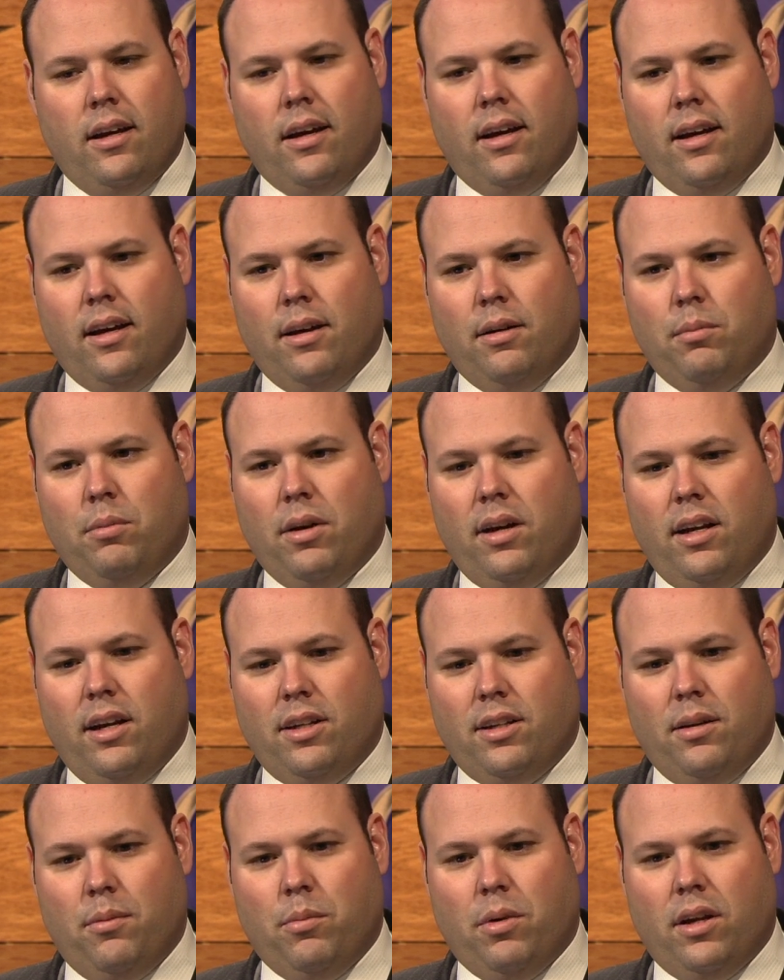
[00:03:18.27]
Uh, but
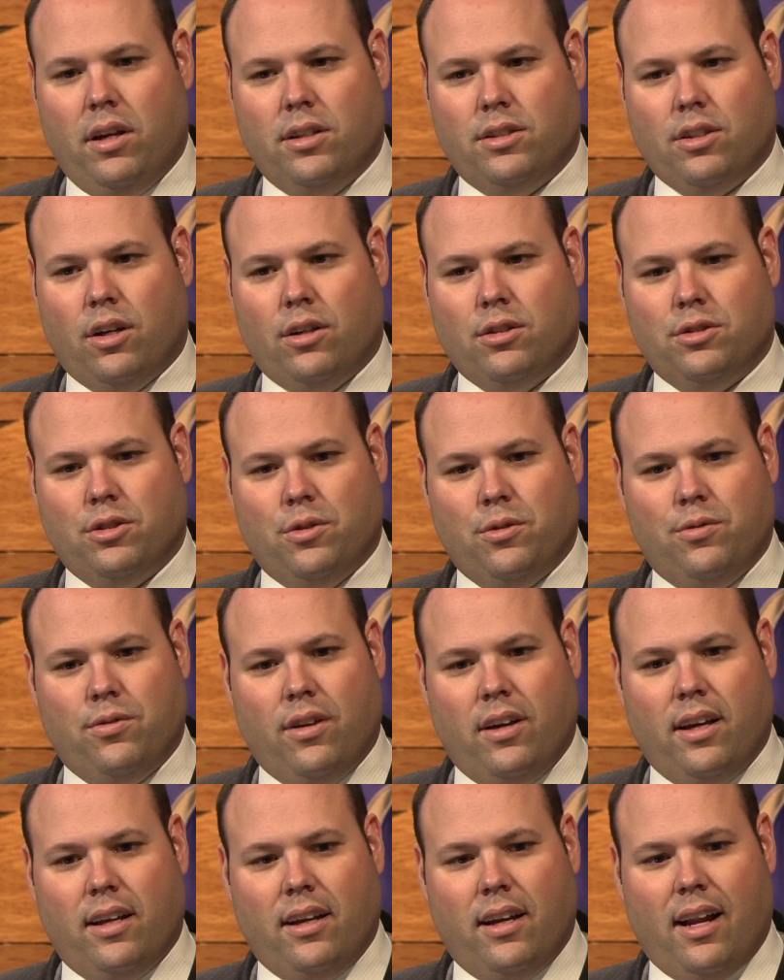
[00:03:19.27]
it, but it's also
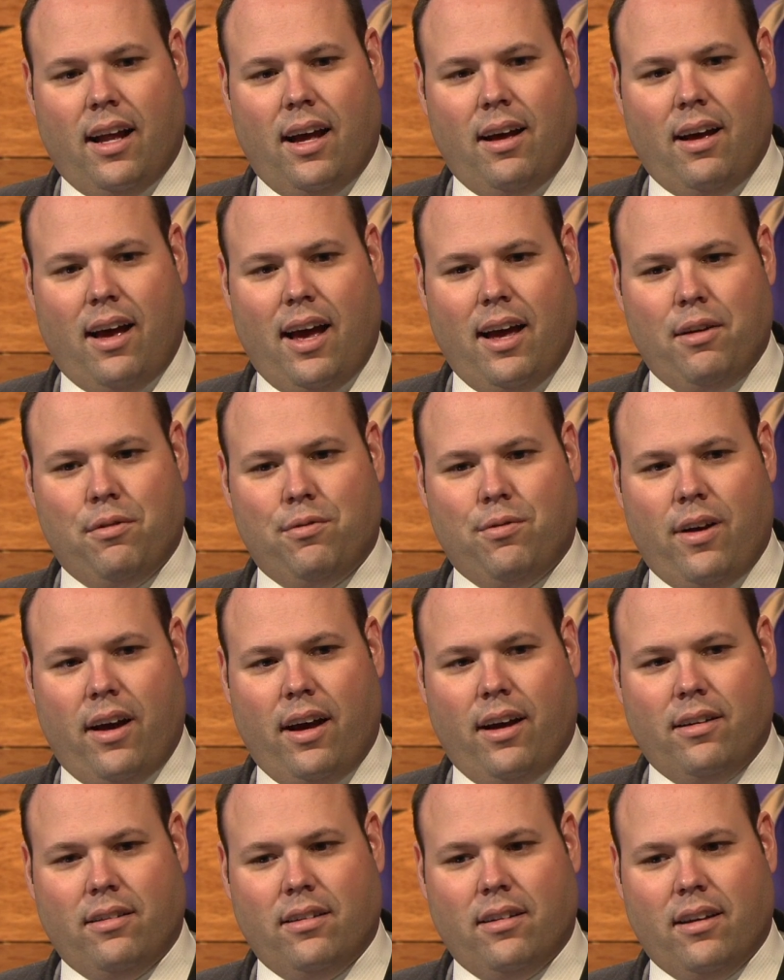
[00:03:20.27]
fun, and I, I have
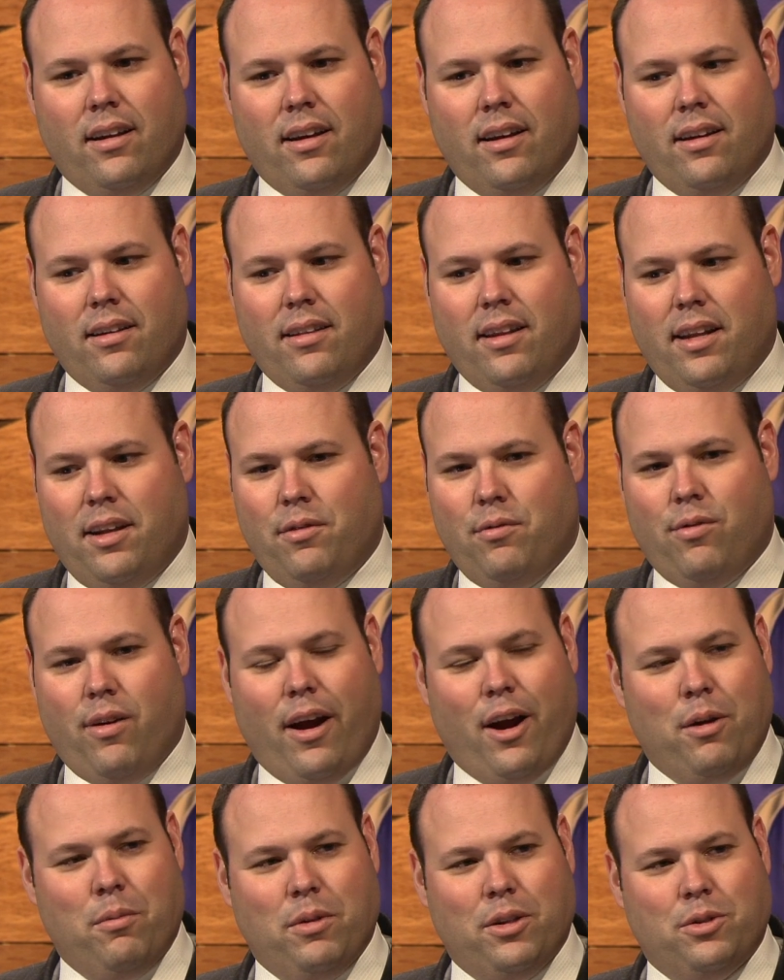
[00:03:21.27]
found uh, that
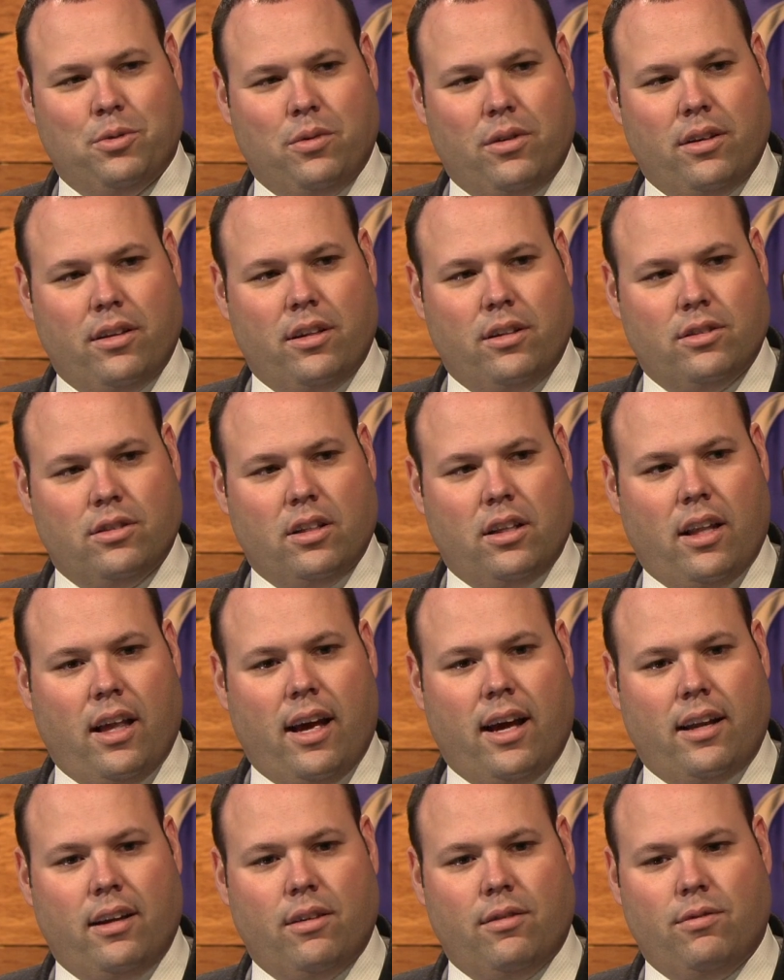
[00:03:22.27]
environments where there's a
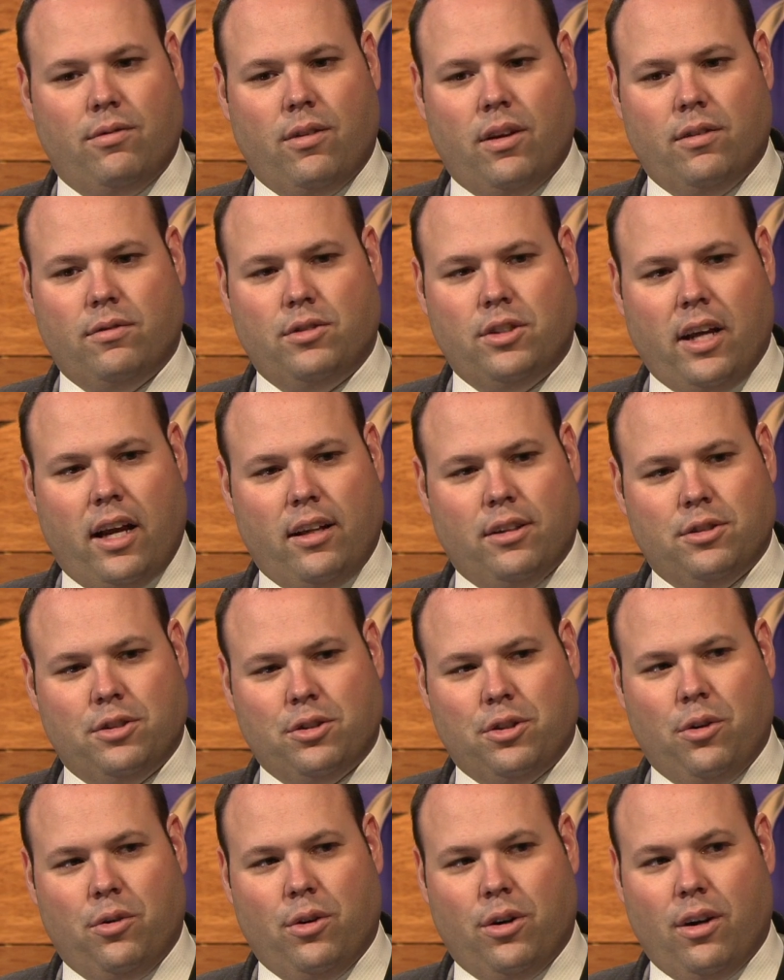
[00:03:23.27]
lot of, of challenges
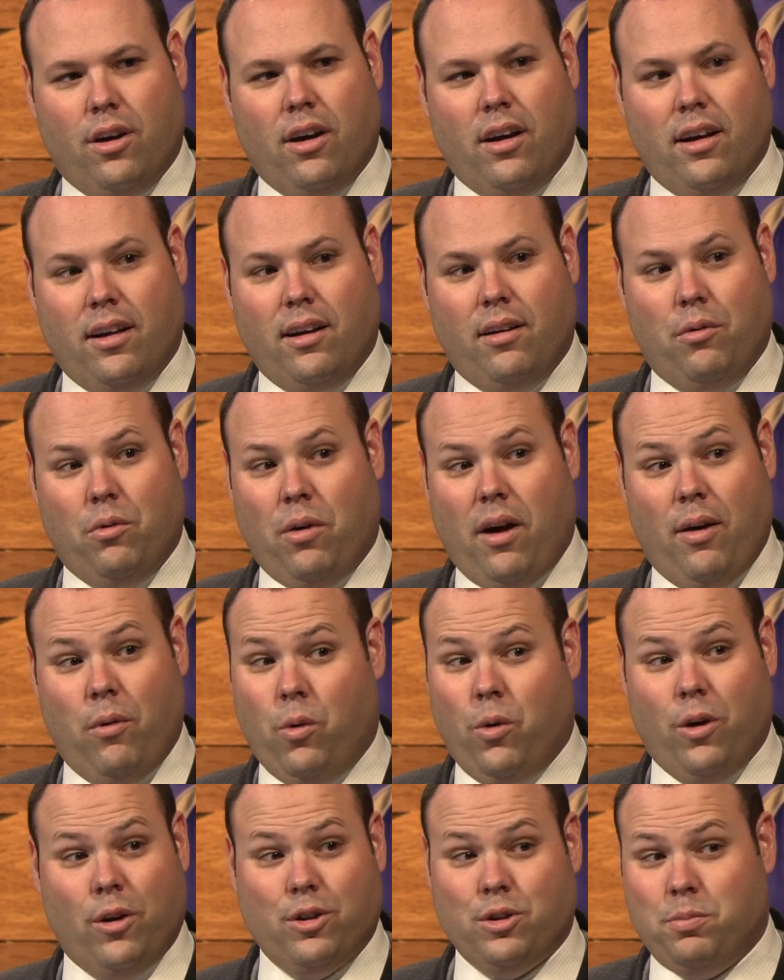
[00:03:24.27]
going on
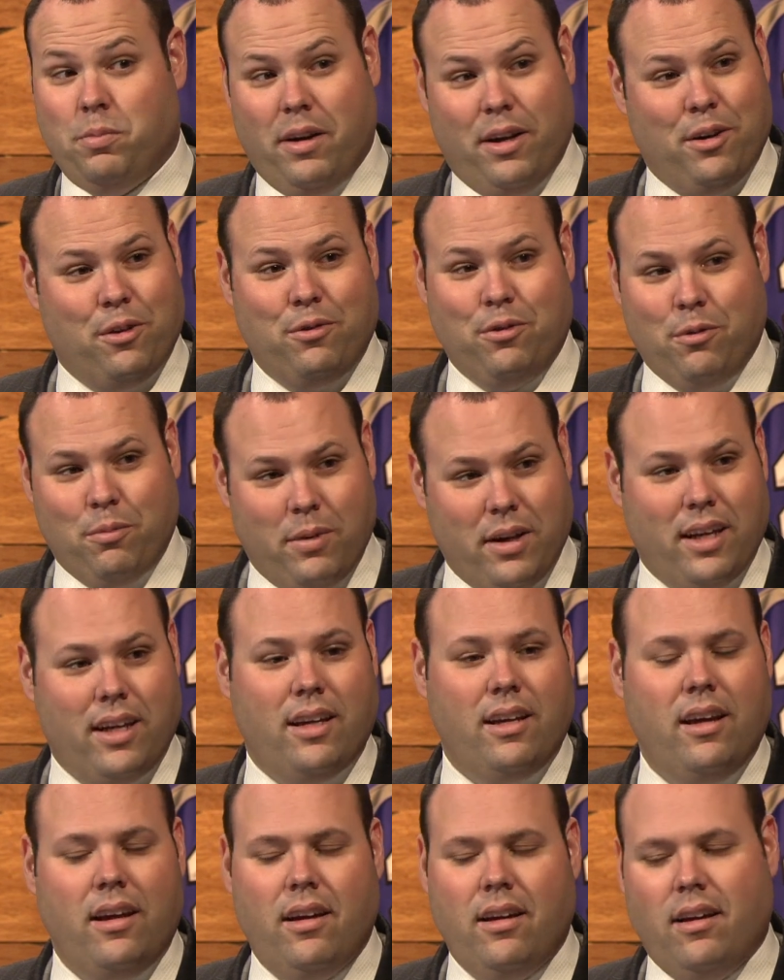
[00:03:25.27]
works better for
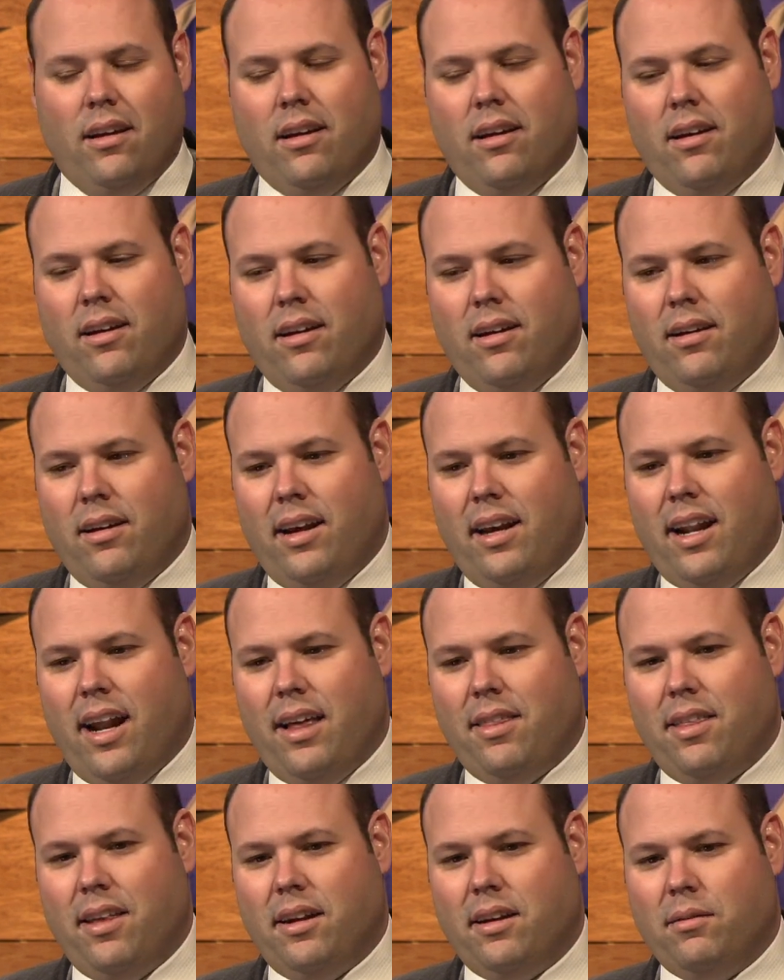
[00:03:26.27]
me, mm-hmm. uh, and
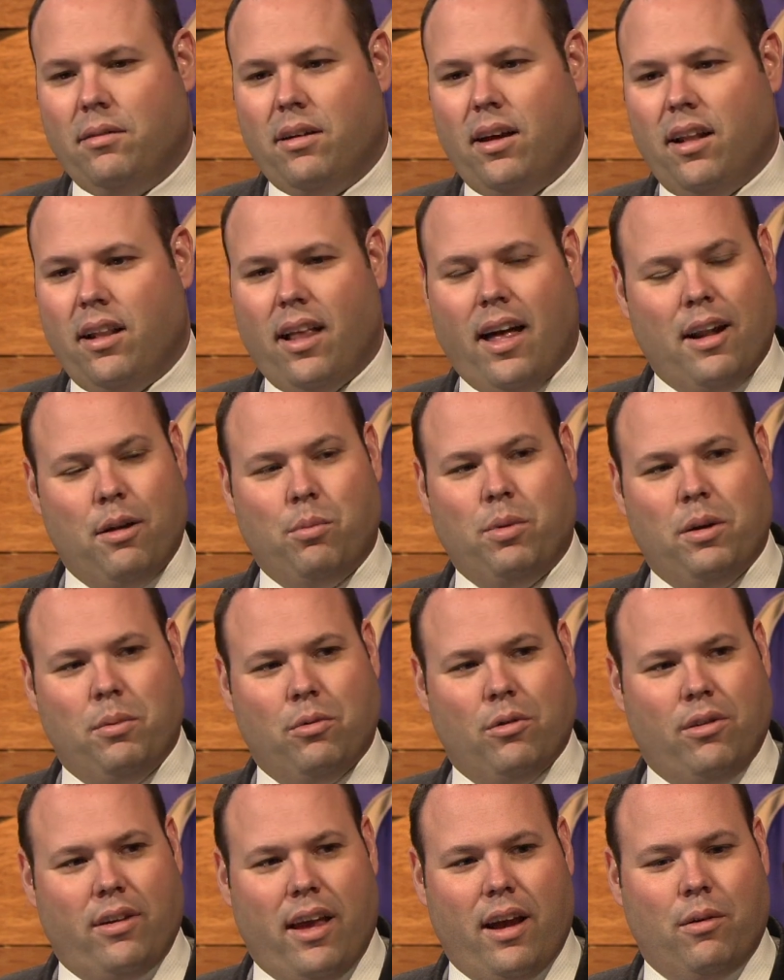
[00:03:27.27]
I think a lot of
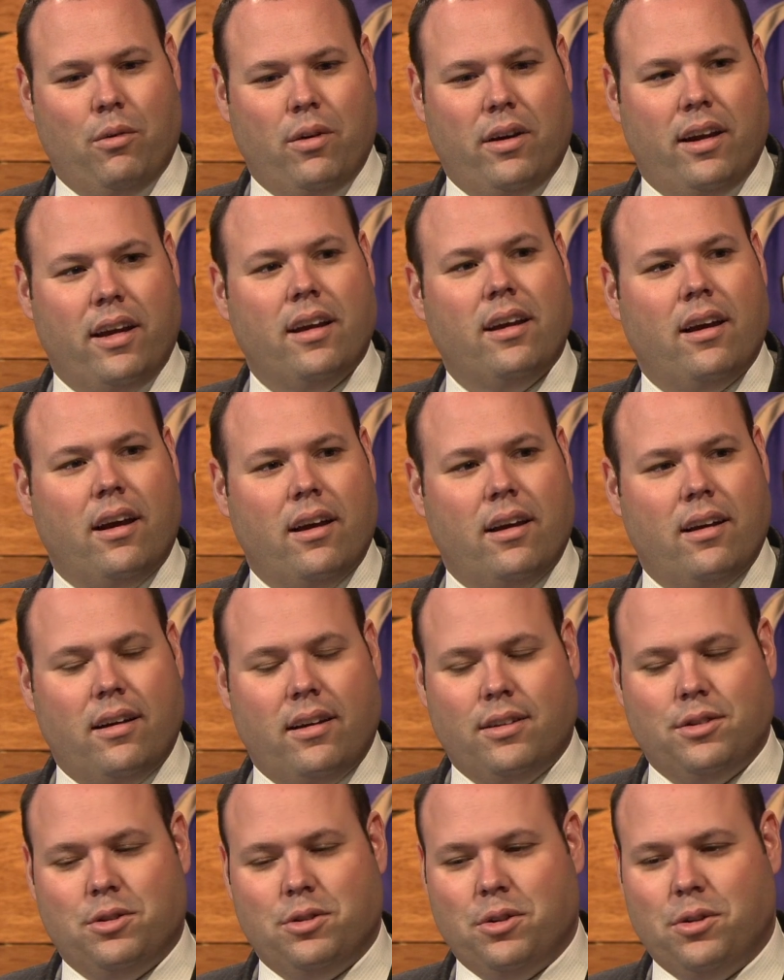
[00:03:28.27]
people are that way, uh,
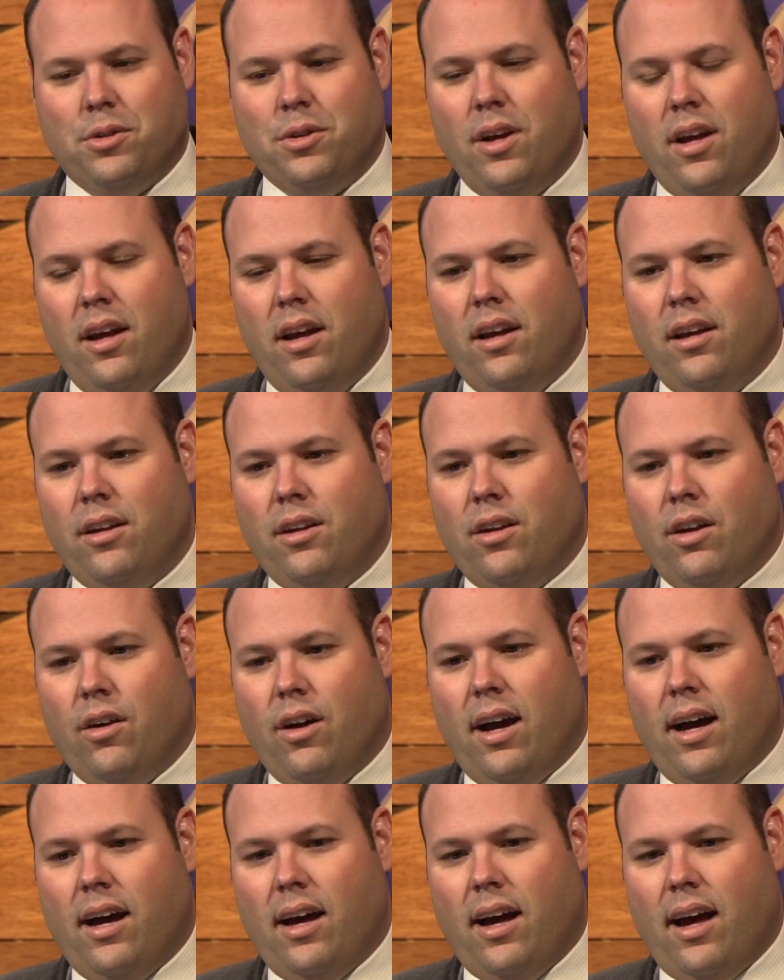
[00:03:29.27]
and so you know
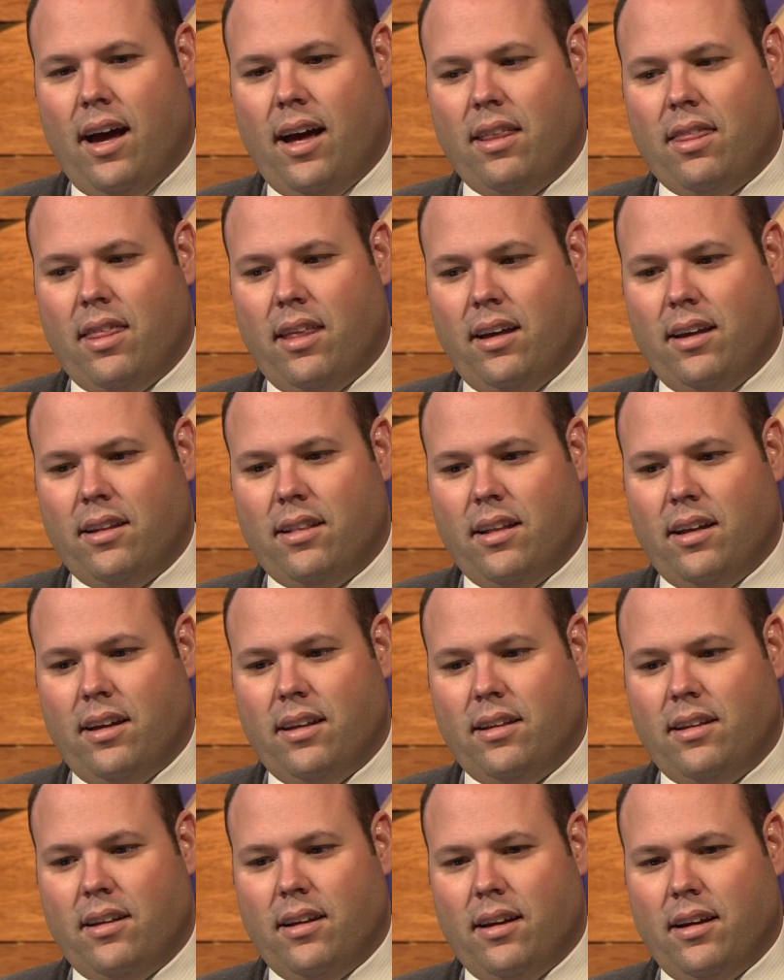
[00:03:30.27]
I, I think
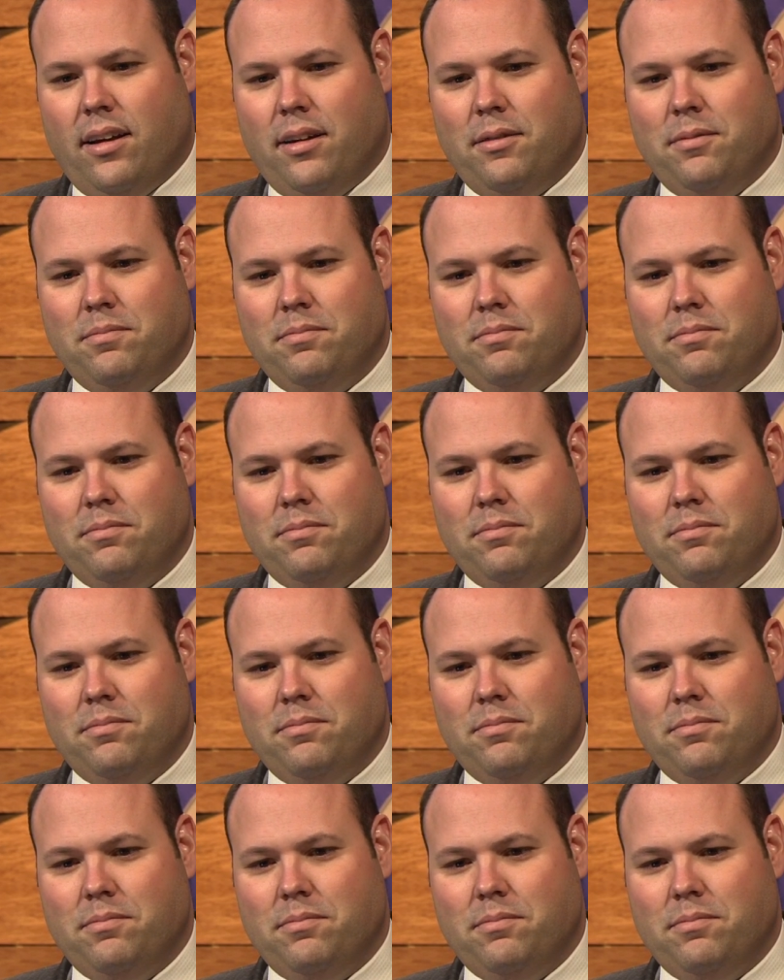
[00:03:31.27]
that uh,